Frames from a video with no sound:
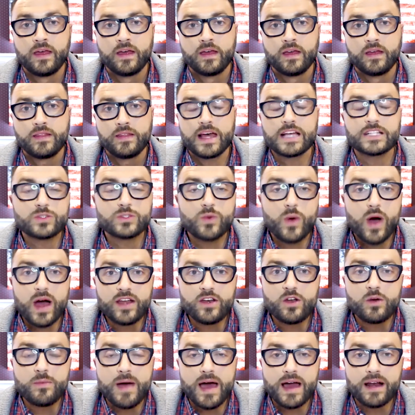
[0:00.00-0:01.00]
That's why
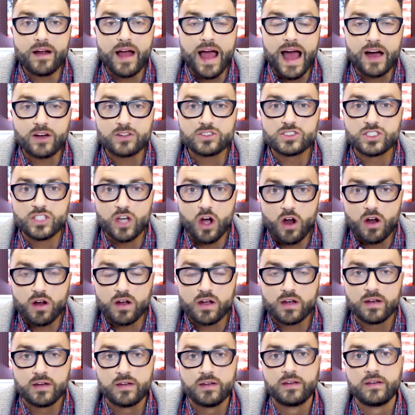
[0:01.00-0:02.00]
no matter how
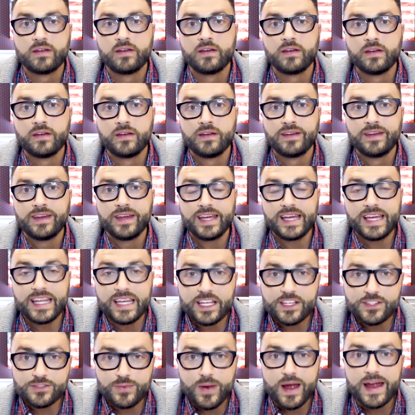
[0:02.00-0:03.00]
dark it
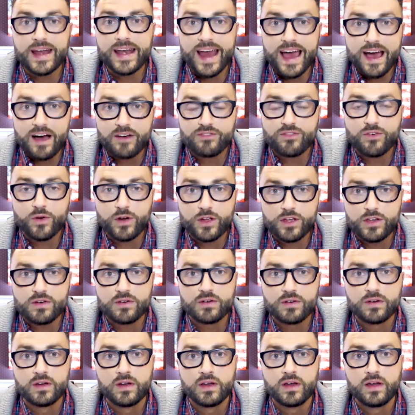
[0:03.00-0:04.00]
is right now for
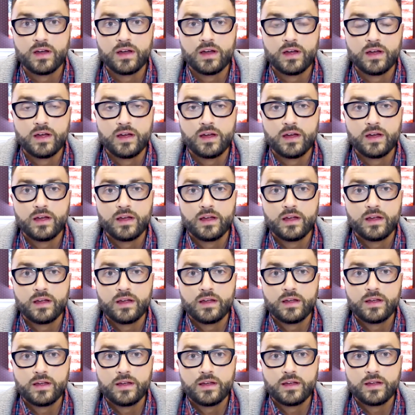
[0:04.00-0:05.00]
you,
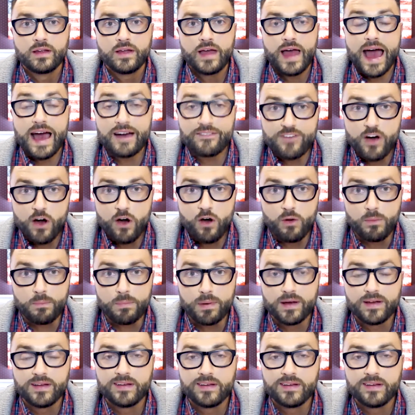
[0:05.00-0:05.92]
have hope.